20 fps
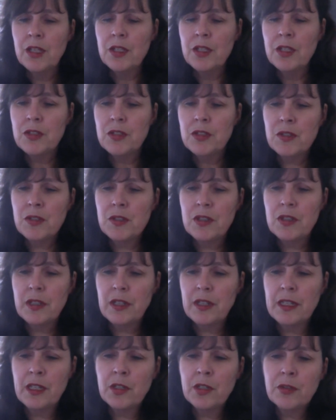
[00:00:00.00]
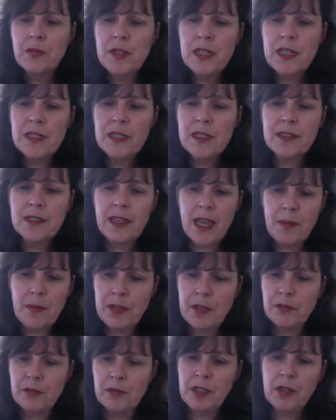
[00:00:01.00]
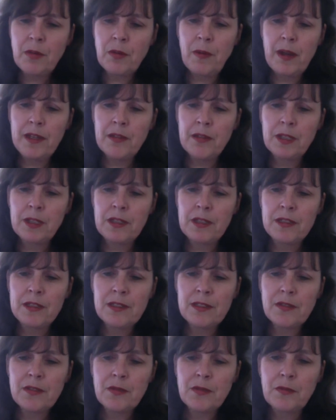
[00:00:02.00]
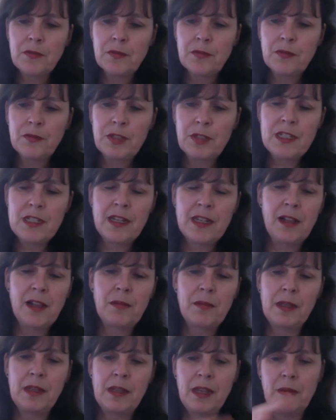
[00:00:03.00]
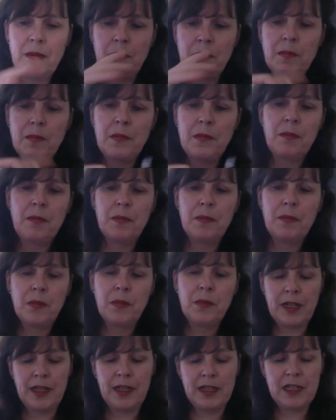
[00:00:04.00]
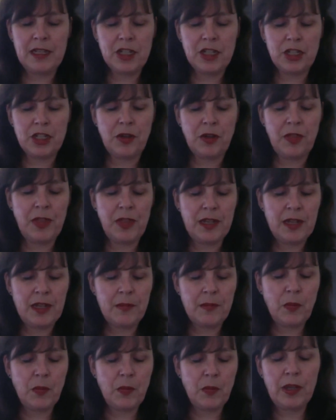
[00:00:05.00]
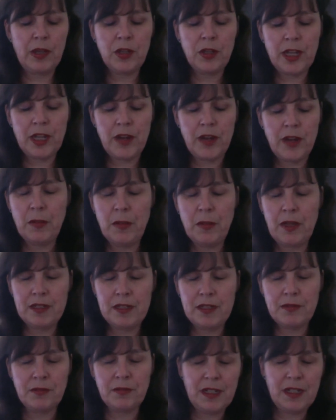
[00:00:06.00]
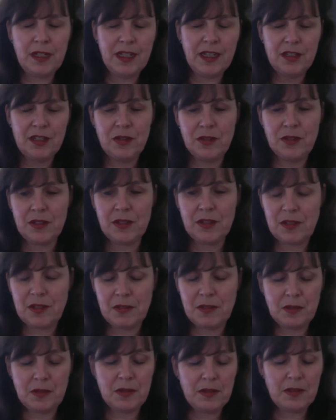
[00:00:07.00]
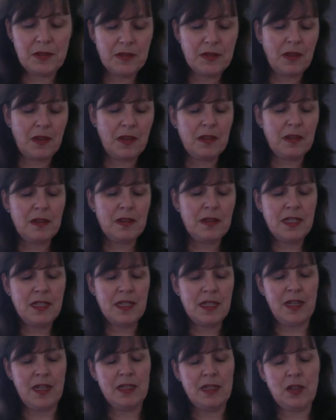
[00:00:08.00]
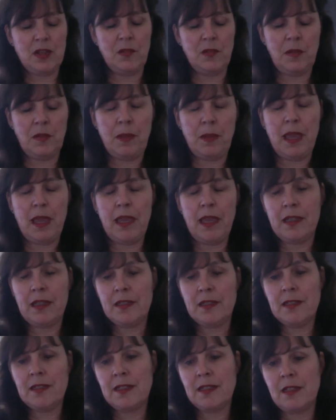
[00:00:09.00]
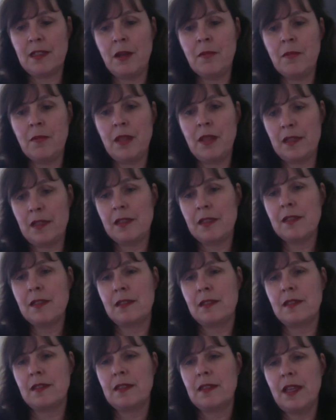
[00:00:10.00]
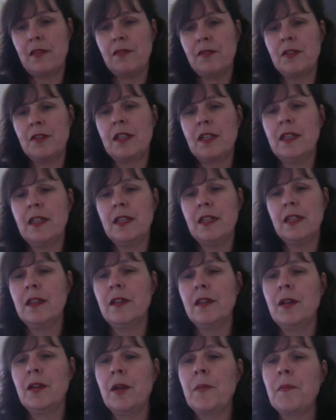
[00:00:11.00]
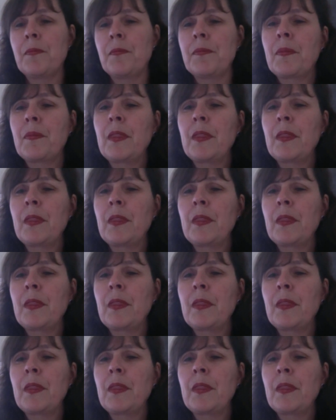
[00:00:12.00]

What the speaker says: so the increased capital requirements, Friedhelm, and I'm quickly touching on that. I'm aware not everybody is really into this details of the banks. That's definitely a